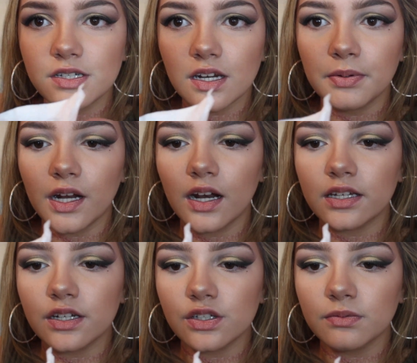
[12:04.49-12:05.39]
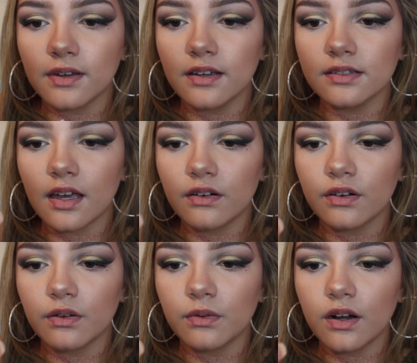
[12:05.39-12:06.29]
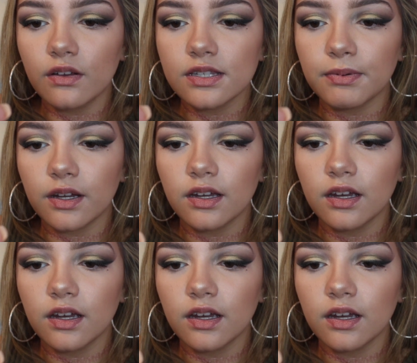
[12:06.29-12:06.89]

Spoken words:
just going to put it on a tissue because I don't know where else to put it.